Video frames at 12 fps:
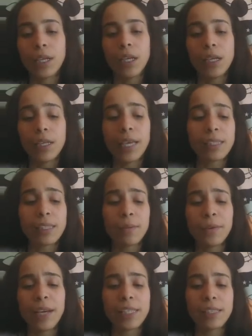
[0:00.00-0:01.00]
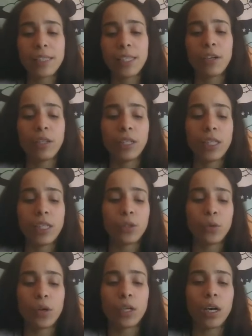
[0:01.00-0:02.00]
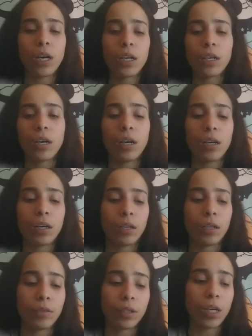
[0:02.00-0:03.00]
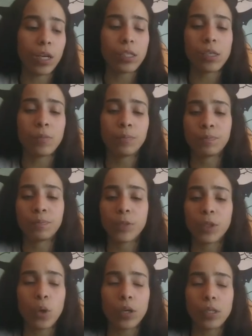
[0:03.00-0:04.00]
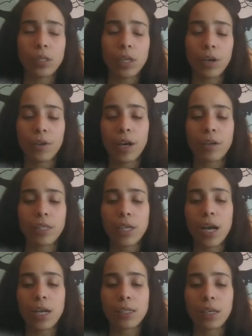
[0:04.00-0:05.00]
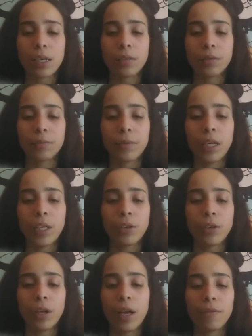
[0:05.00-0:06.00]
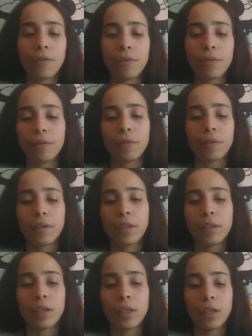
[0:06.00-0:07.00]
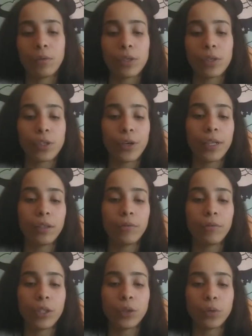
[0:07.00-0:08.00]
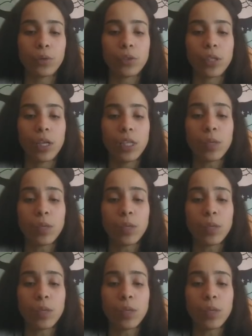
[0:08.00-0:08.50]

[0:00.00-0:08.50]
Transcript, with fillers: Yeah, some of you guys literally need to do a cut some cords here that are toxic in your life with certain individuals.